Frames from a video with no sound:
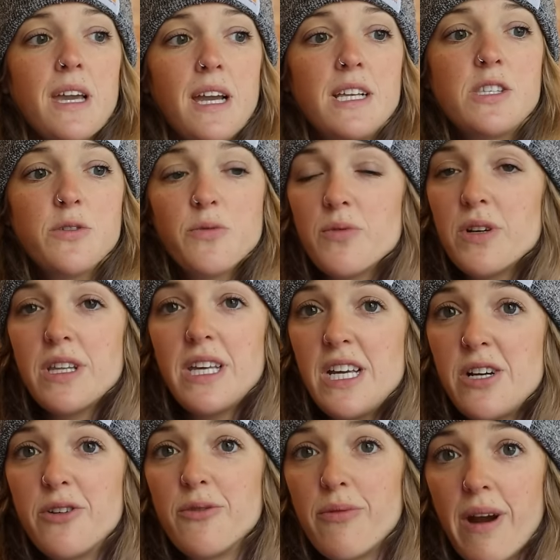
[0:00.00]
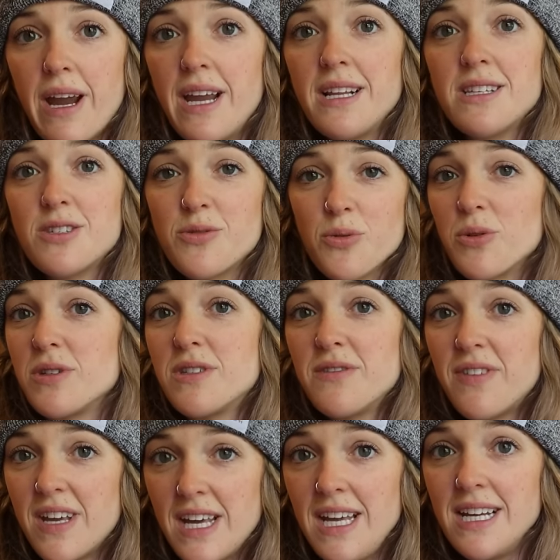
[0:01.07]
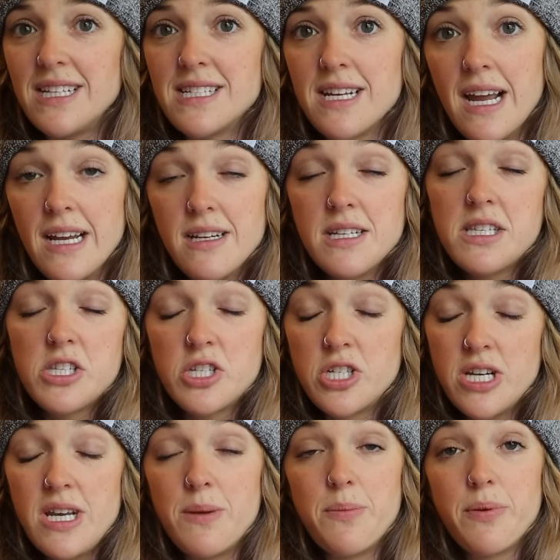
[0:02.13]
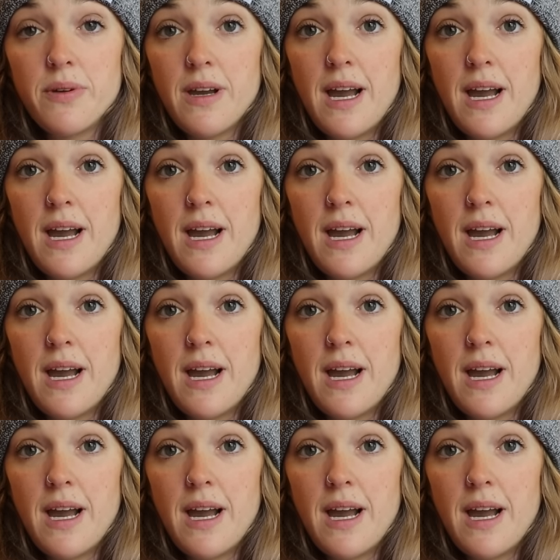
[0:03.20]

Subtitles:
It's a really great source of heat, and it's cheap.